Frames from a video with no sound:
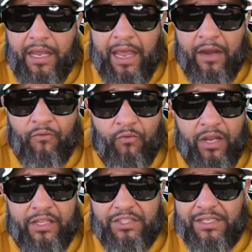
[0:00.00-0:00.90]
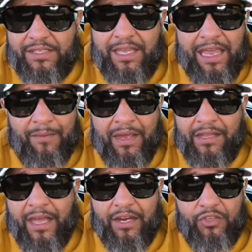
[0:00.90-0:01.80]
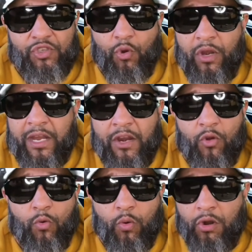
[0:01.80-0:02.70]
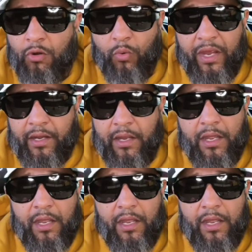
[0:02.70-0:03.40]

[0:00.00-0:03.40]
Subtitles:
and really just came in like a tornado whirlwind.